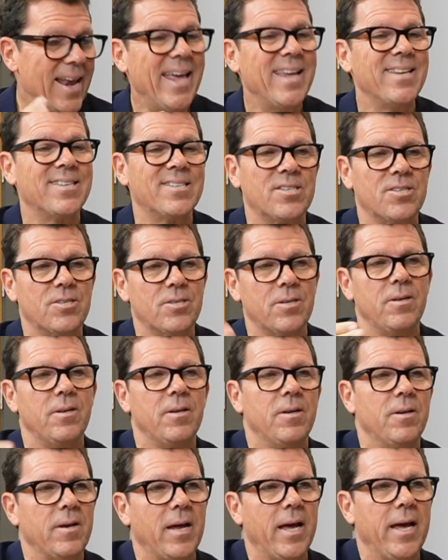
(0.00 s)
less
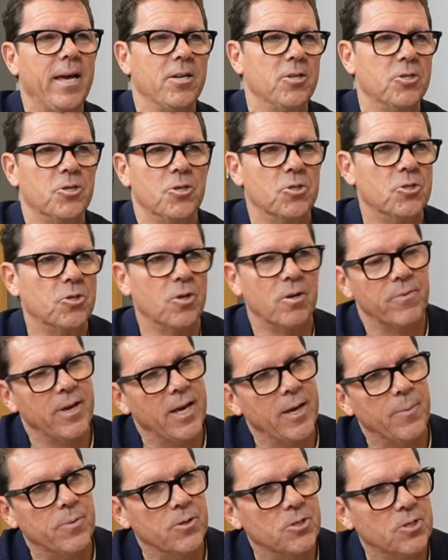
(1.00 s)
anxious sort of
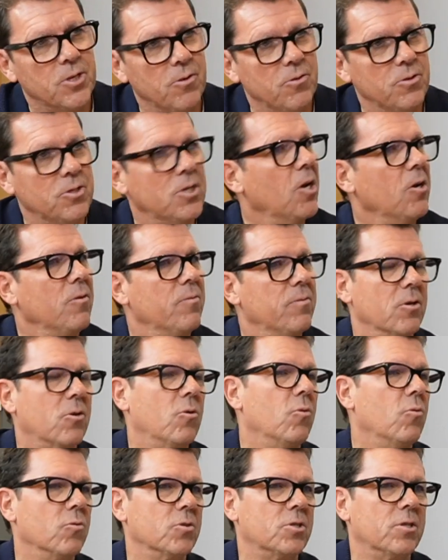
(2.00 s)
episodes over the
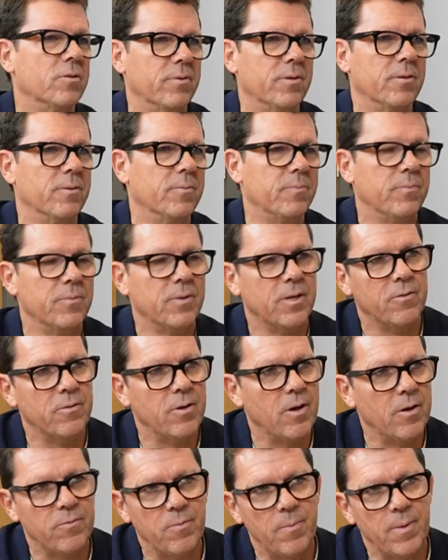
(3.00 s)
course of
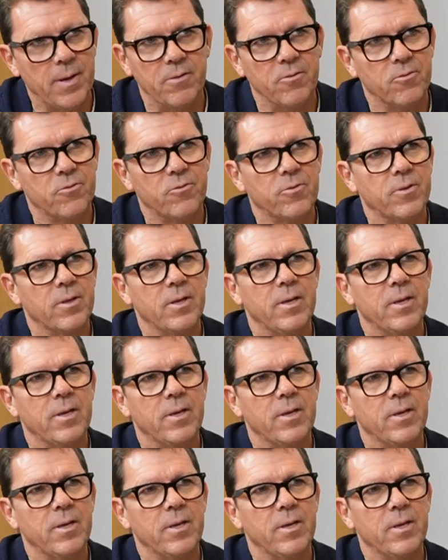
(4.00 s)
a month.